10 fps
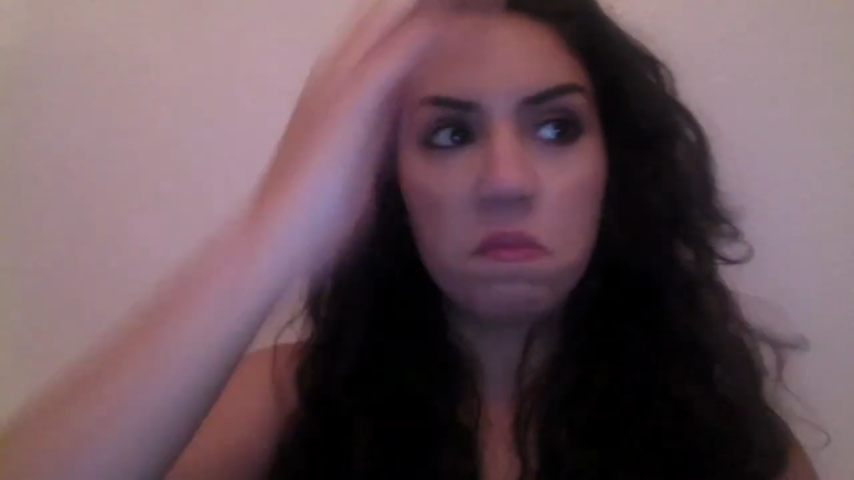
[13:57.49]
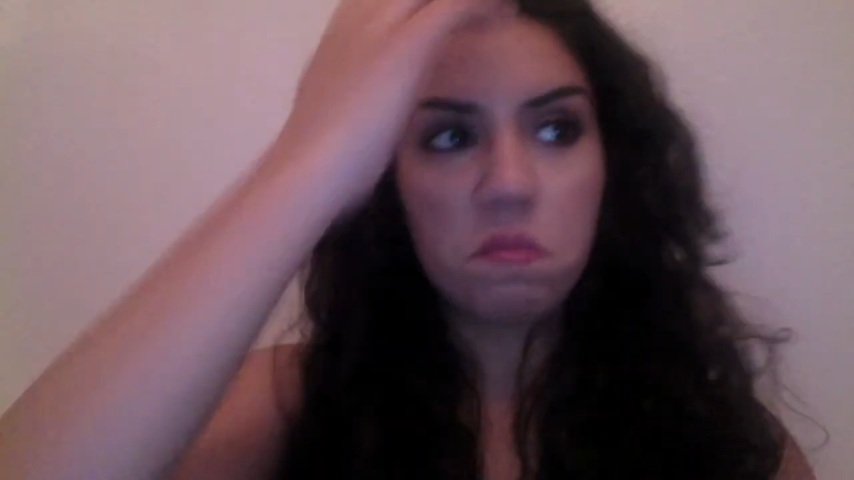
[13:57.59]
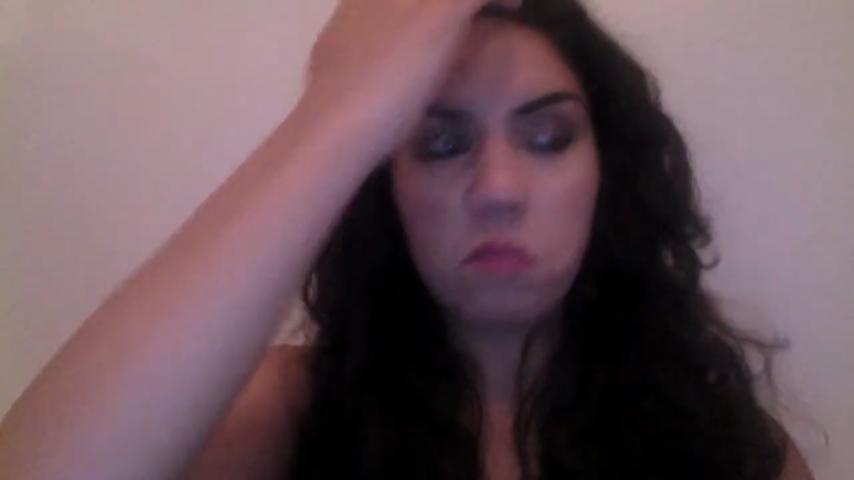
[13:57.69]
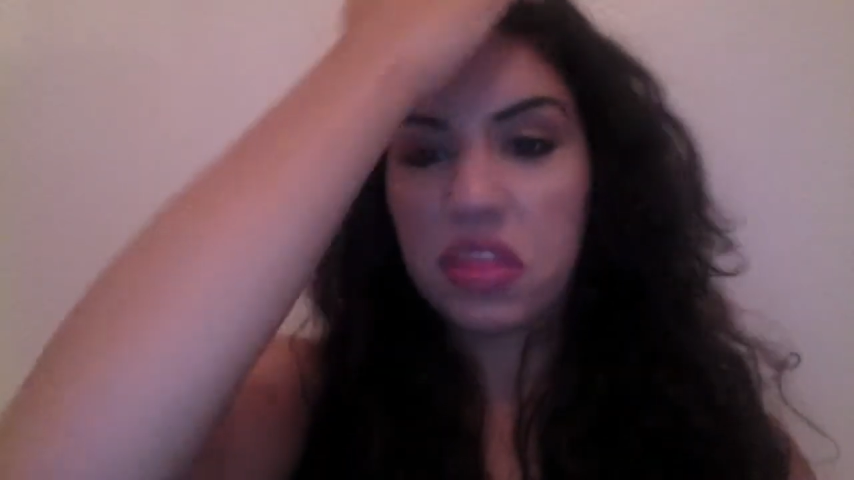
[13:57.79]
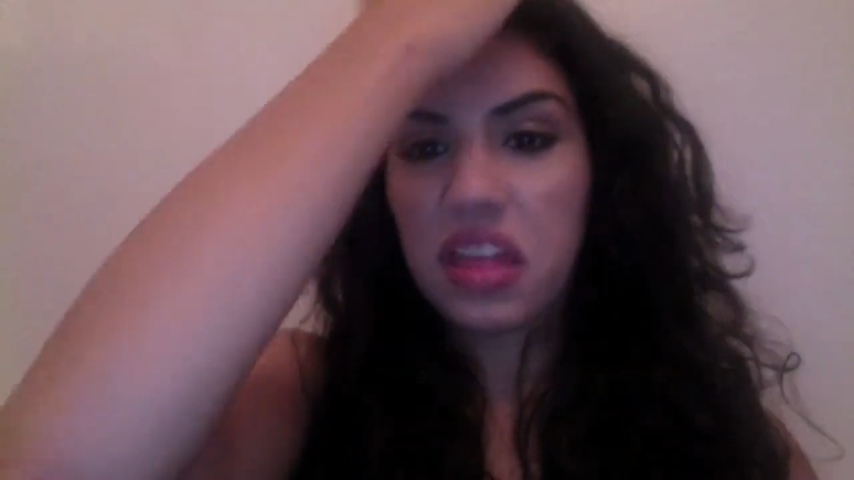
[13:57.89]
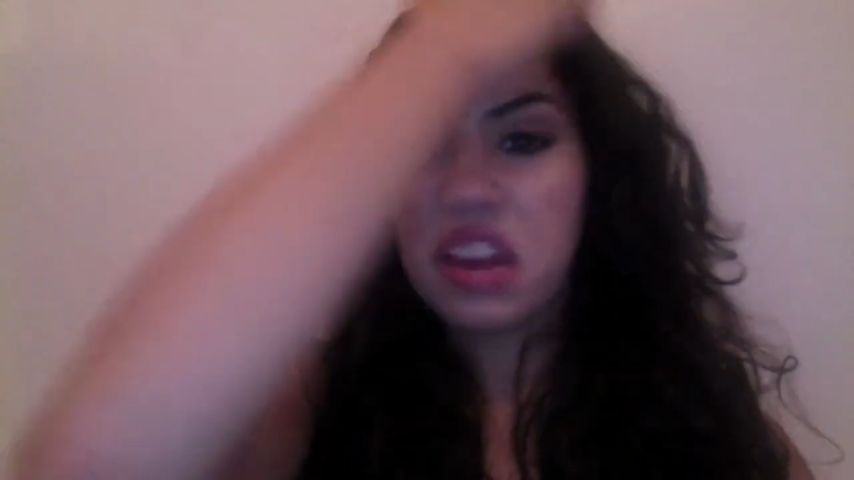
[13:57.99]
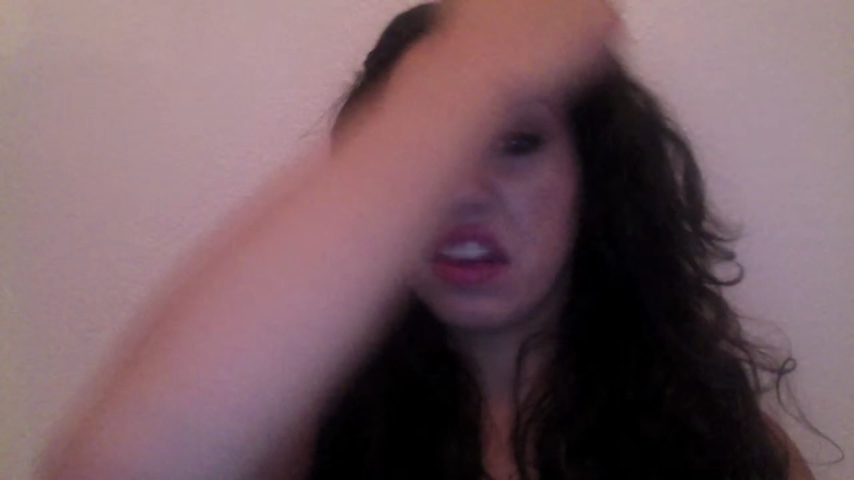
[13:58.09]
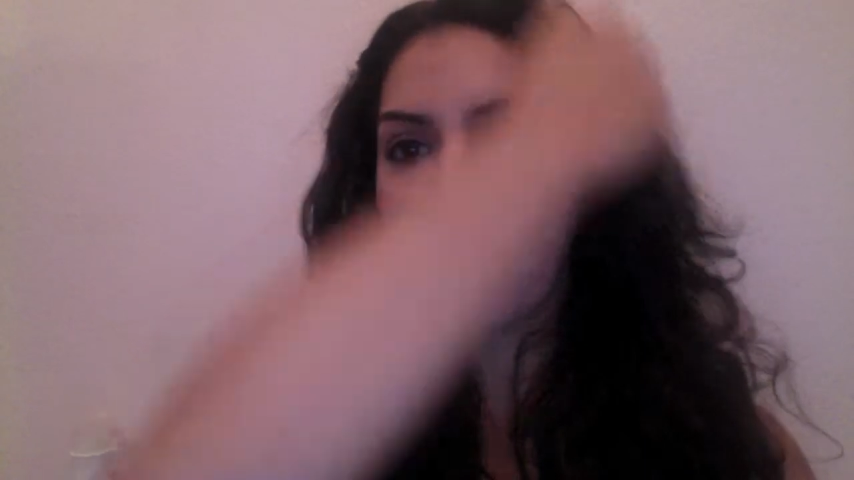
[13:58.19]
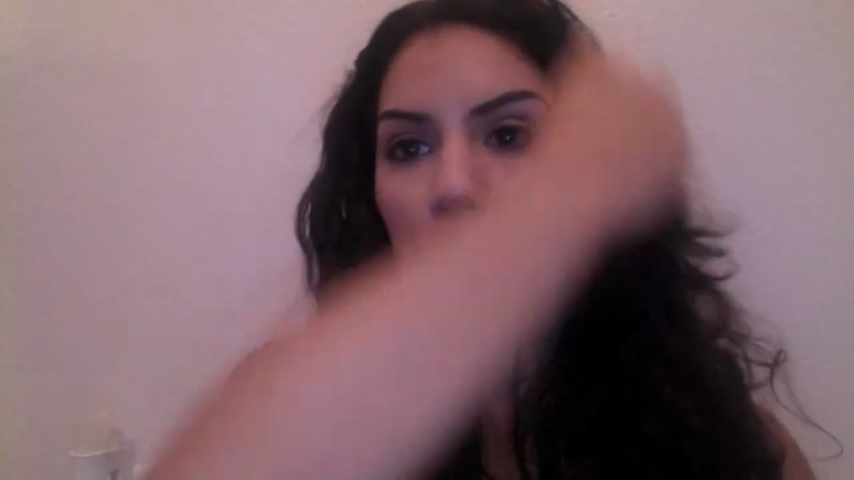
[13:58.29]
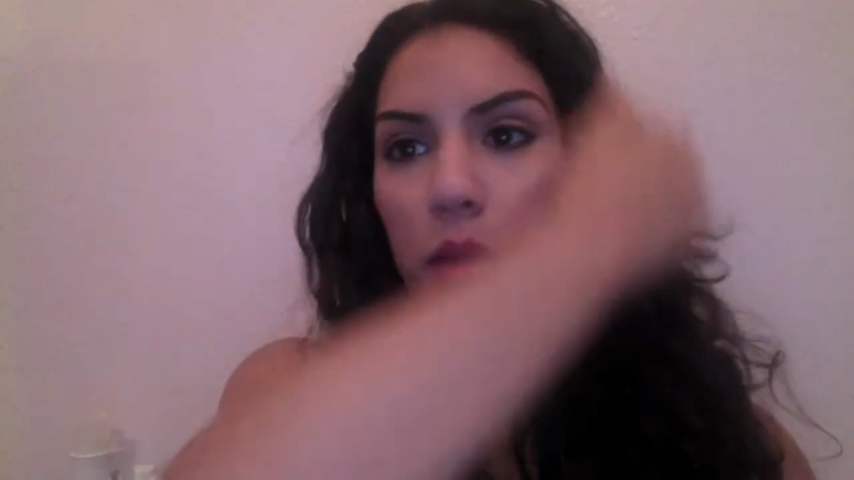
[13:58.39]
within
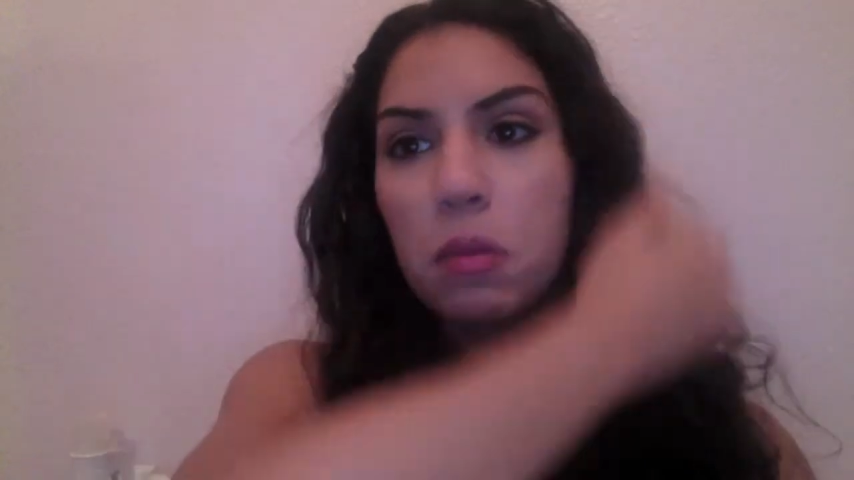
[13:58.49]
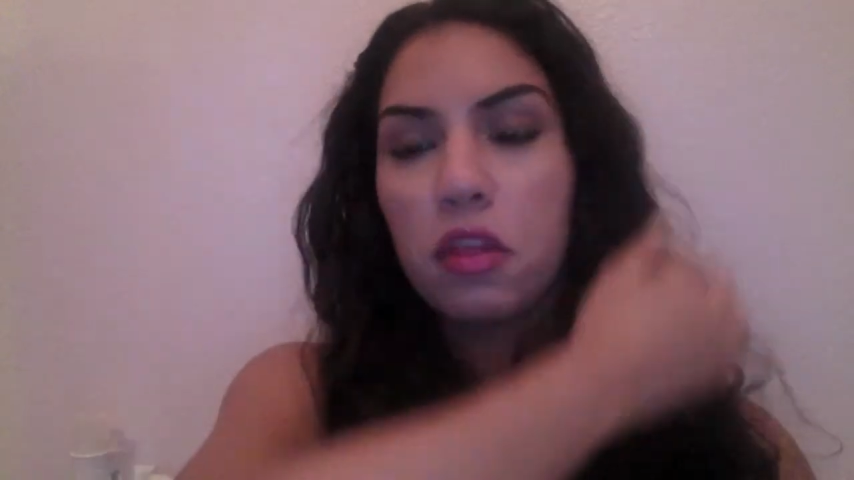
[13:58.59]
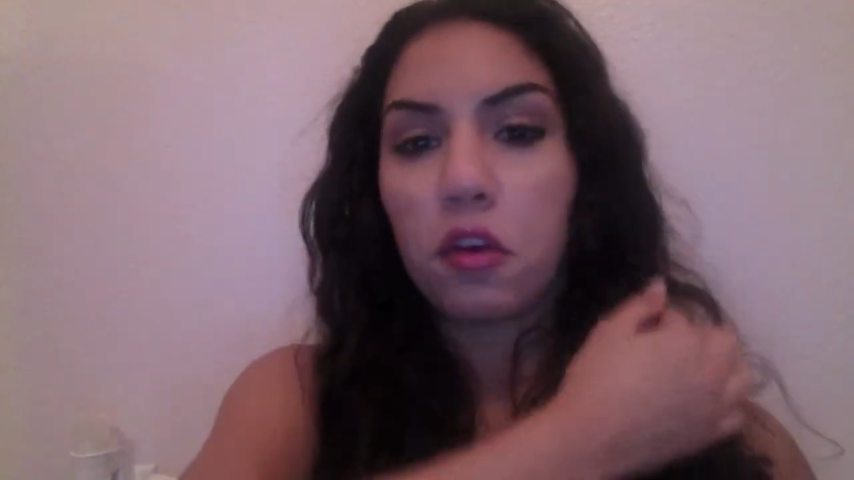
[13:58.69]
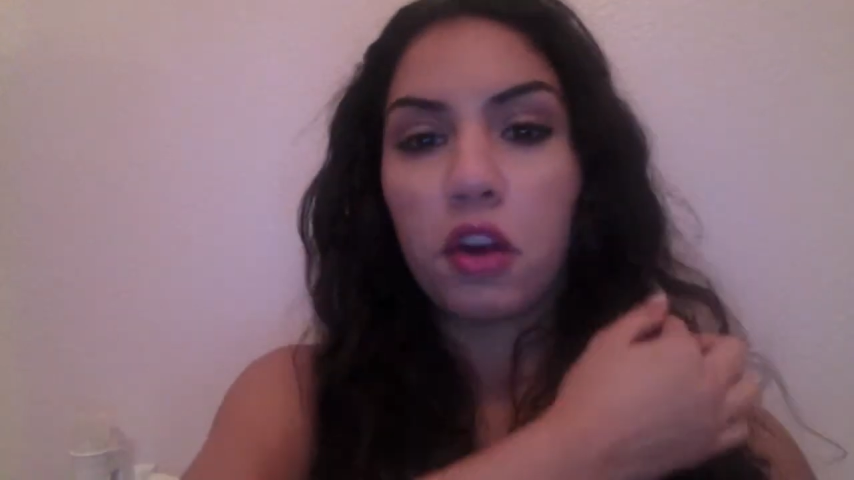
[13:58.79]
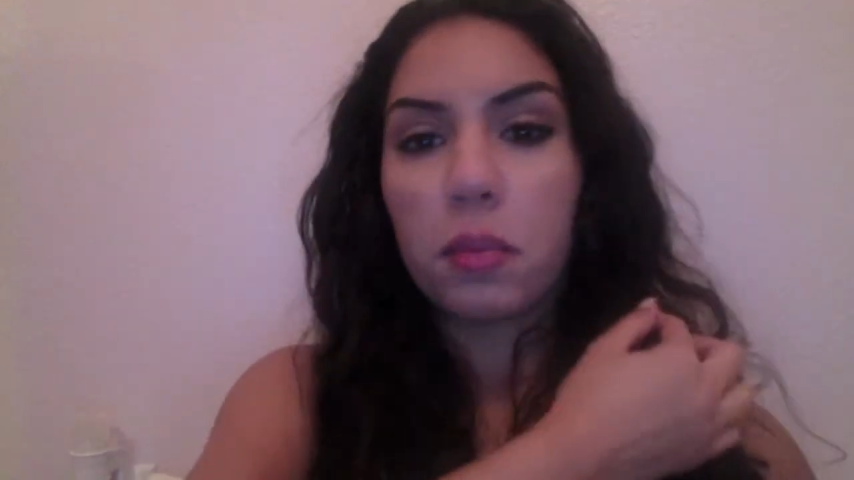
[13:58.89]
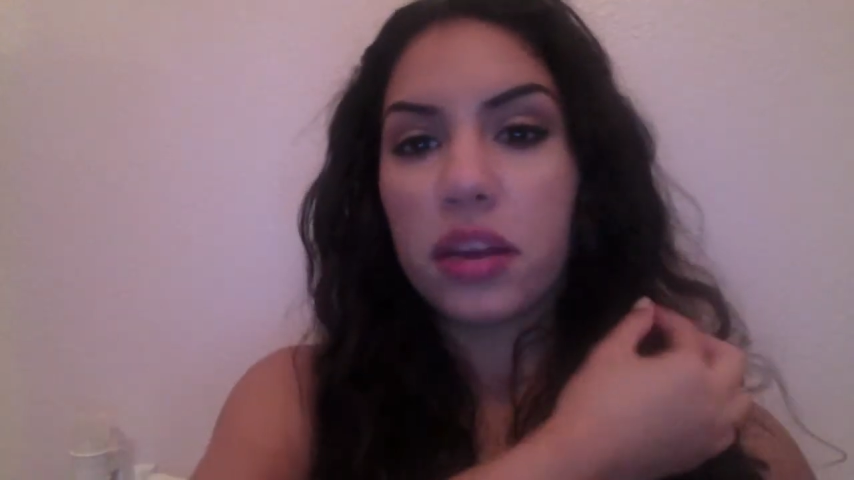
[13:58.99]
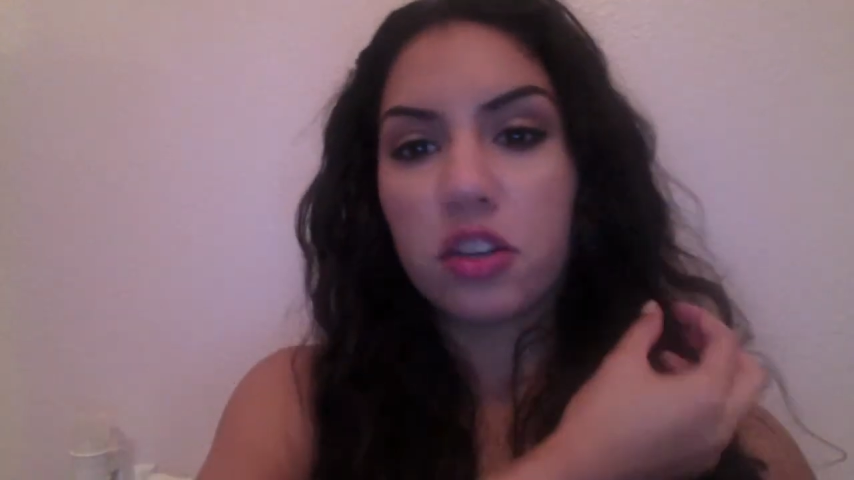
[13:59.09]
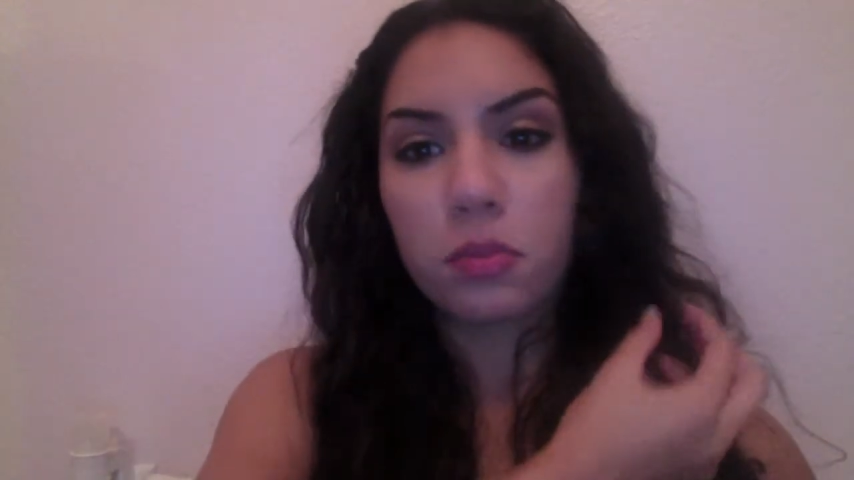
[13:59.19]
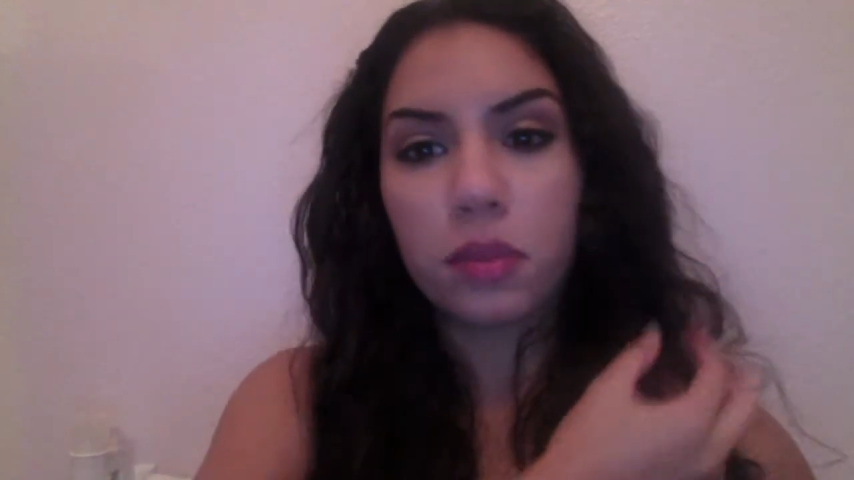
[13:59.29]
like maybe thirty minutes of